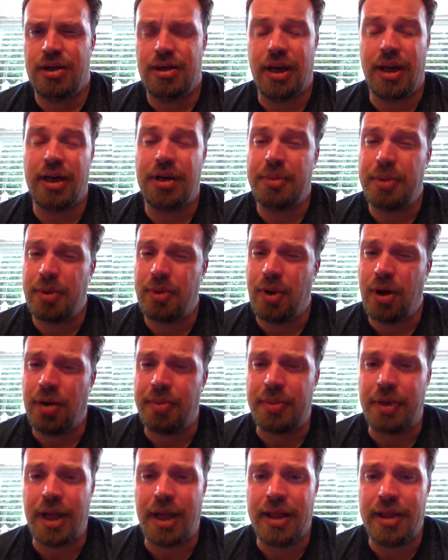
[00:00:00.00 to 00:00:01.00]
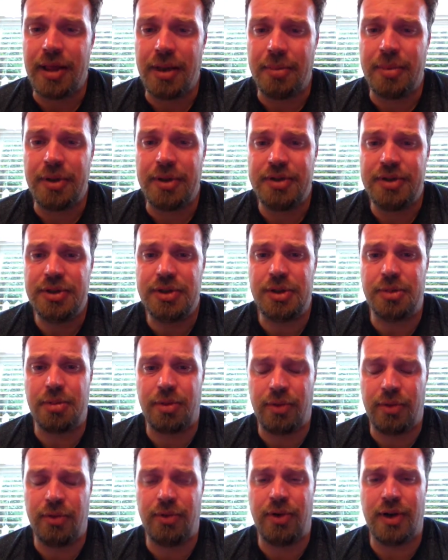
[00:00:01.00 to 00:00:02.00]
I could be wrong, but I believe she's a
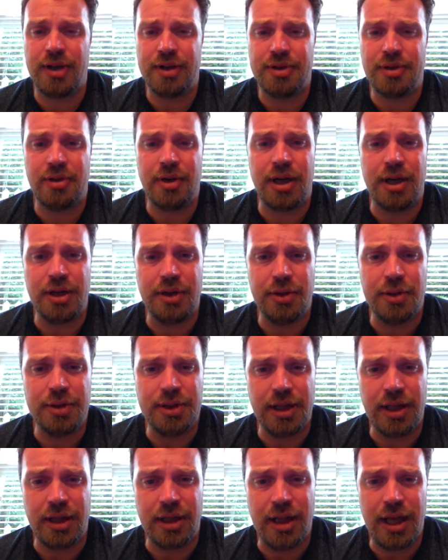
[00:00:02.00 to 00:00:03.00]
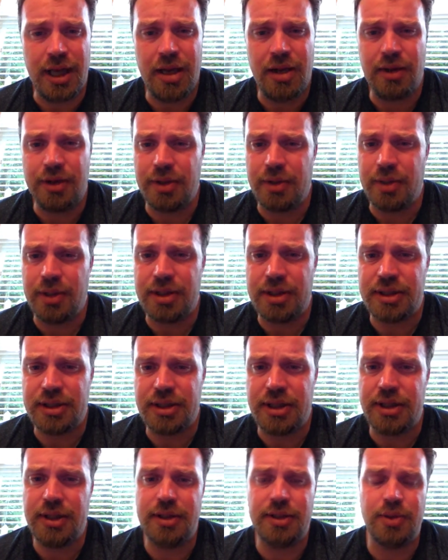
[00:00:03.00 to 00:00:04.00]
professor at UCLA or
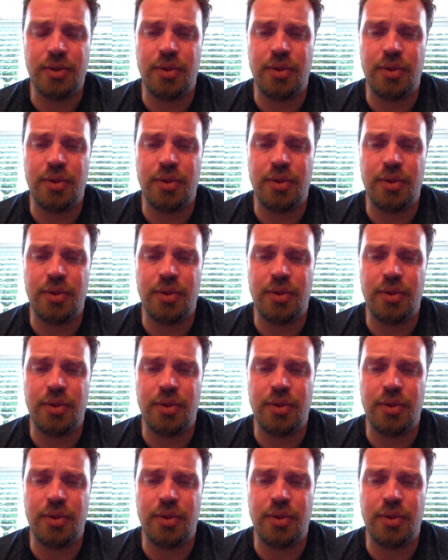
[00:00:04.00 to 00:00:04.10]
USC,